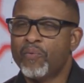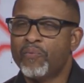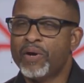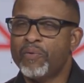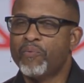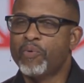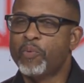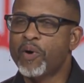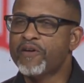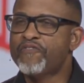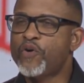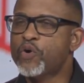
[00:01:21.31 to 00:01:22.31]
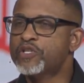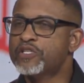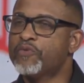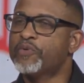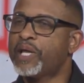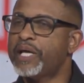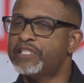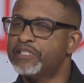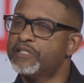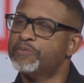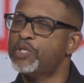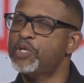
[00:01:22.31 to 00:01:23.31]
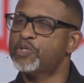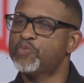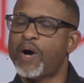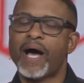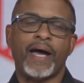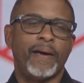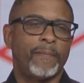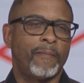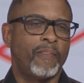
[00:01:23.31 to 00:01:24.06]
We, we want to focus on relationships. Here's why.